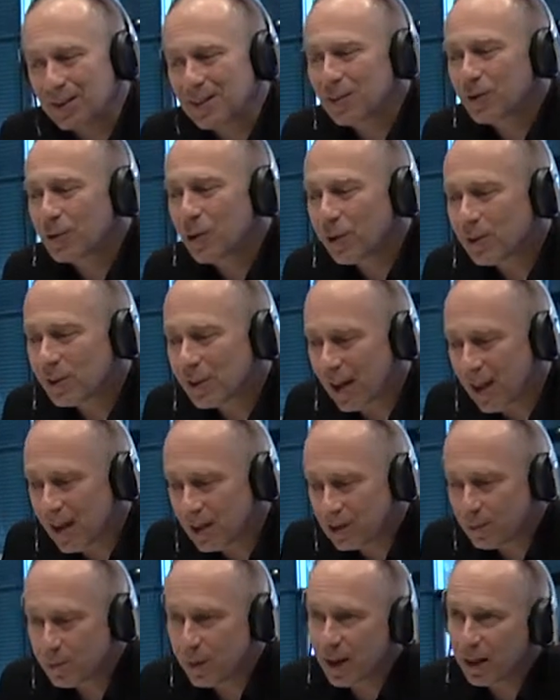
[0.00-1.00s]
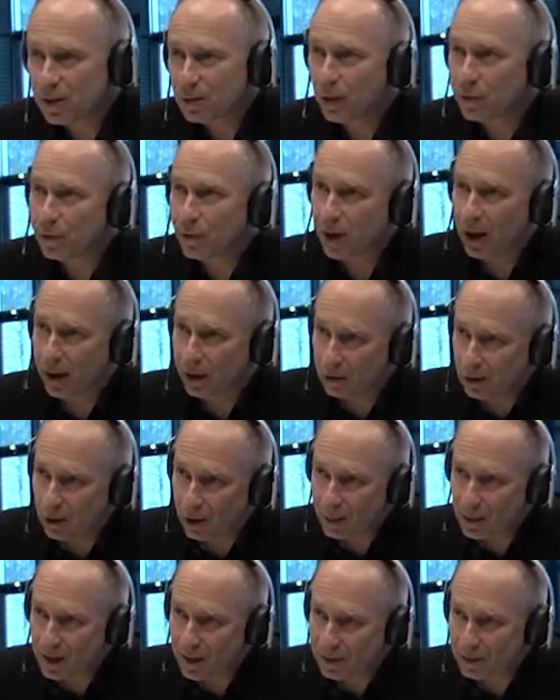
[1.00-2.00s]
certain aspect of
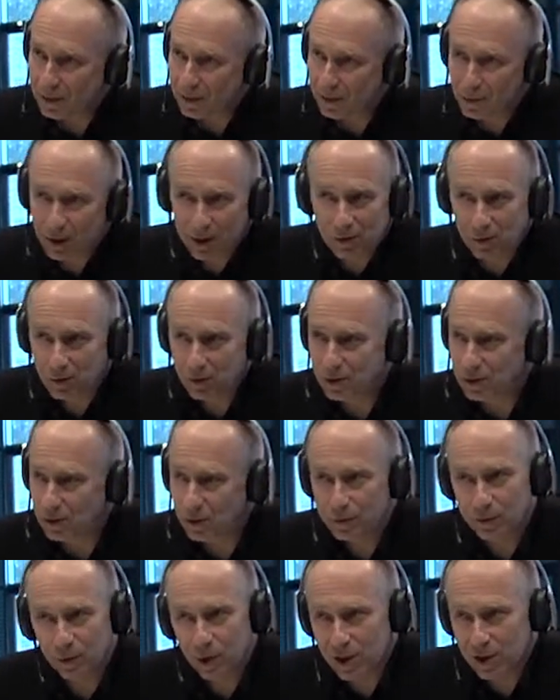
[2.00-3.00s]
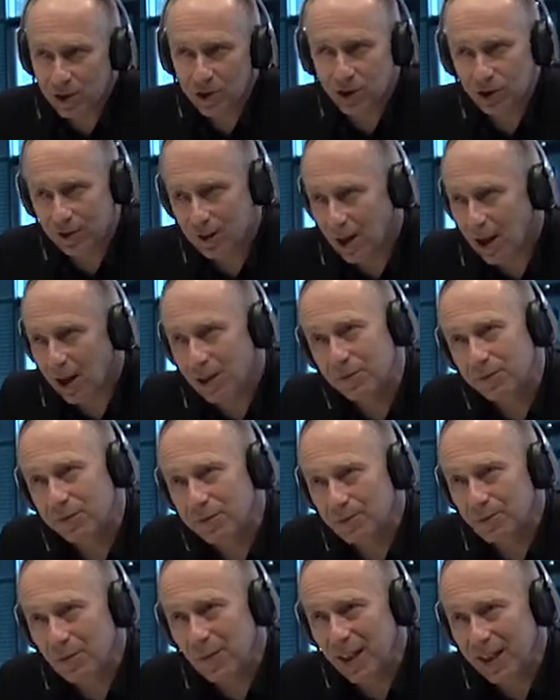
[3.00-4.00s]
economic but also of religious
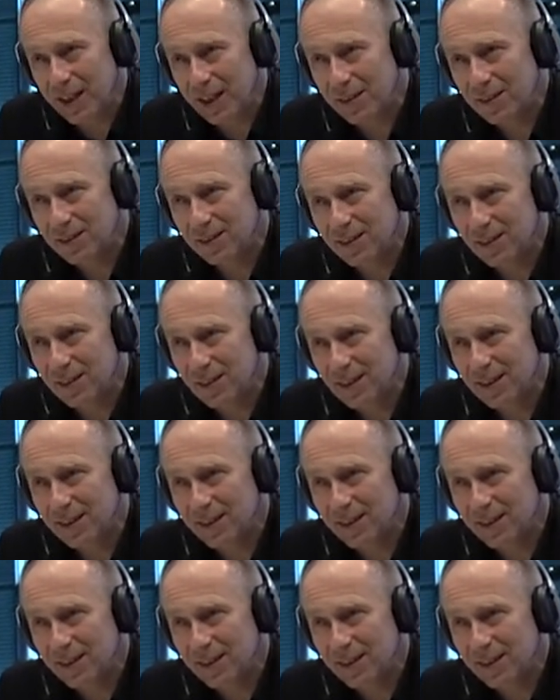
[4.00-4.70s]
life in